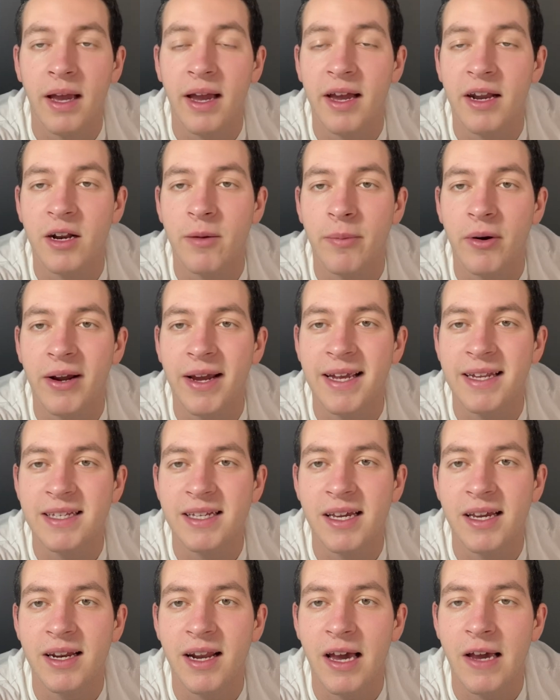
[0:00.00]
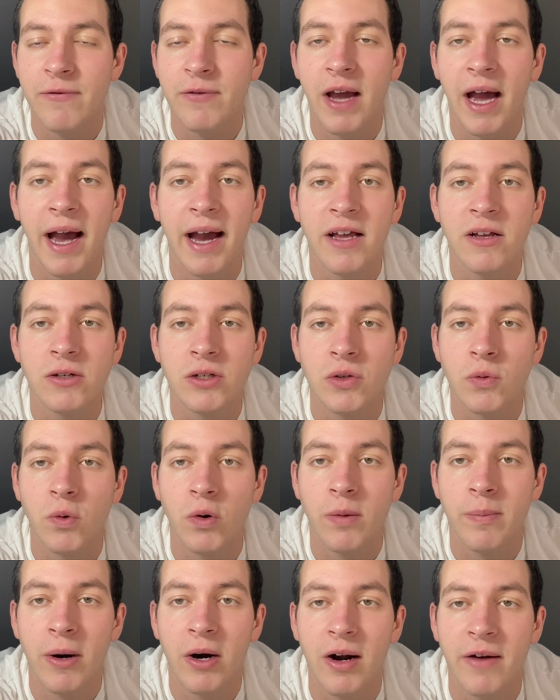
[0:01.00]
At number 18, I have Kyle
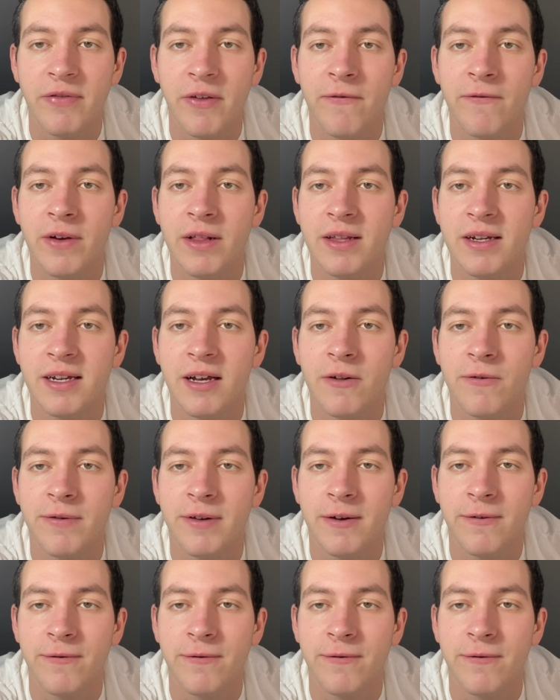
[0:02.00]
Schwarber of the Philadelphia